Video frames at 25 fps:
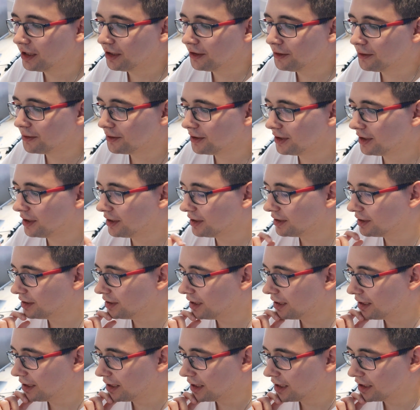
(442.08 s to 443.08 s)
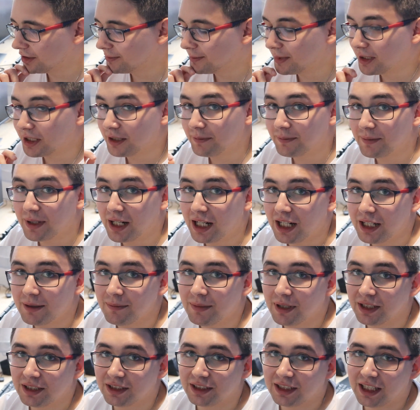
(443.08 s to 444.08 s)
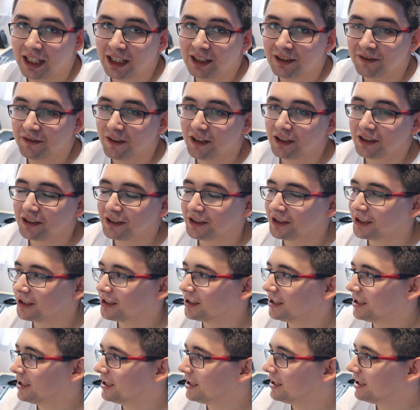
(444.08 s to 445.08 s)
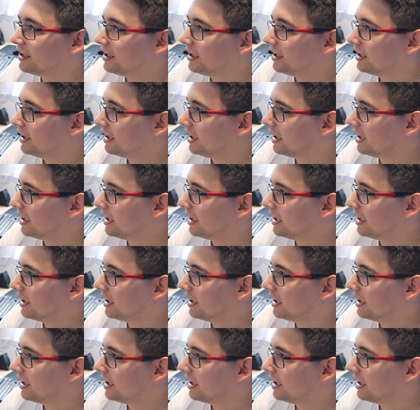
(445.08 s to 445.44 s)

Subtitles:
using the Raspberry Pi, but unfortunately